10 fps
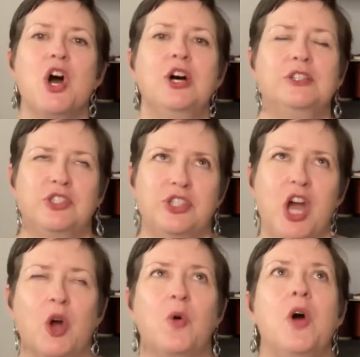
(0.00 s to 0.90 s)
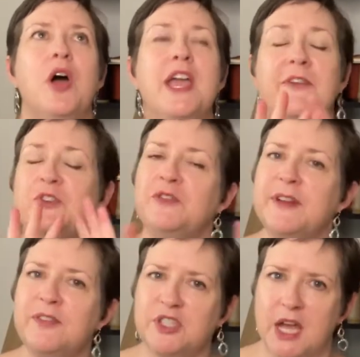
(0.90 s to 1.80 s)
so if you've
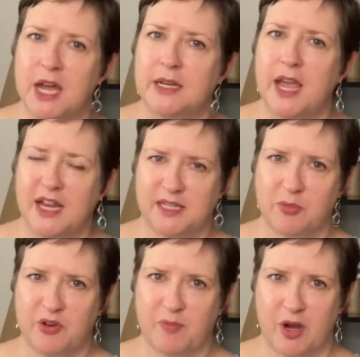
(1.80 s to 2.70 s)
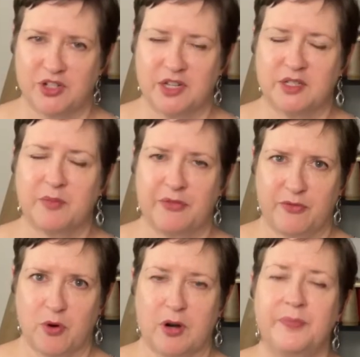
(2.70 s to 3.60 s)
never done a double weave project
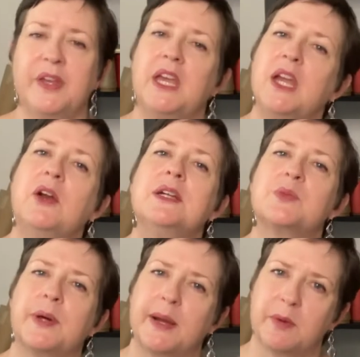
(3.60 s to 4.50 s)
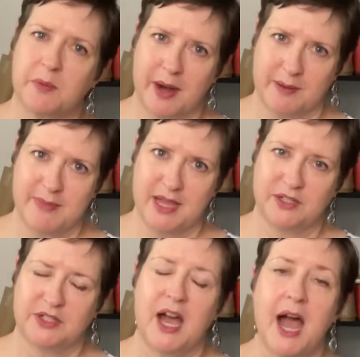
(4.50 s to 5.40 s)
before, here is what I would
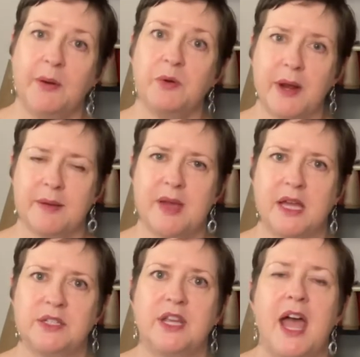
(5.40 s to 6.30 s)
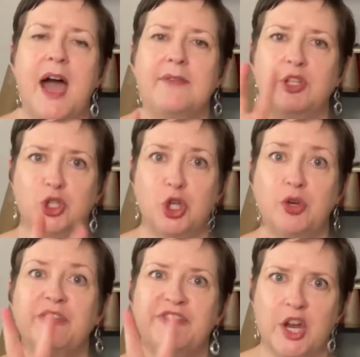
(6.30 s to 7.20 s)
recommend. I would recommend having
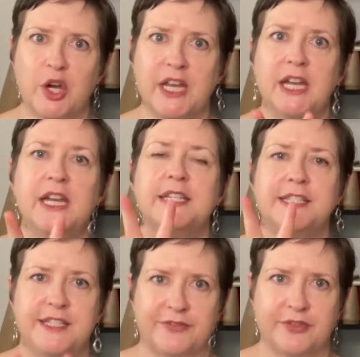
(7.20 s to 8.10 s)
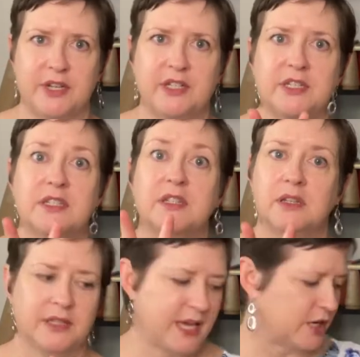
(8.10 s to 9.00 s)
two very different
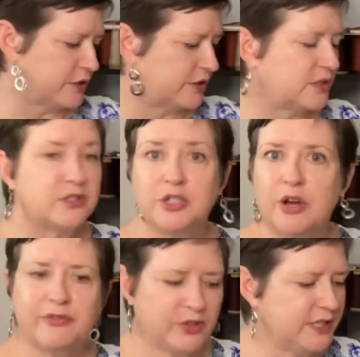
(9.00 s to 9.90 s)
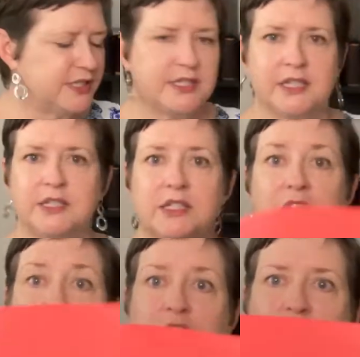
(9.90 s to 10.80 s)
layers. So for instance,
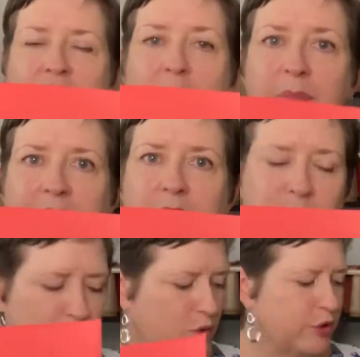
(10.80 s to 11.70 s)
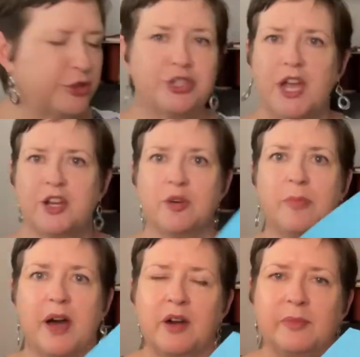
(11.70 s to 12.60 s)
your top layer is orange and your
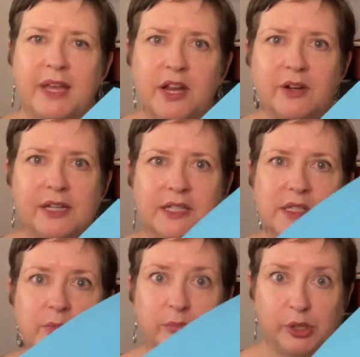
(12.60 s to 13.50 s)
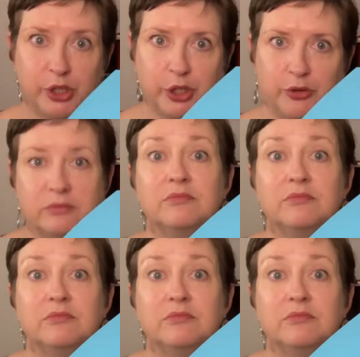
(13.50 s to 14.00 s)
bottom layer is blue.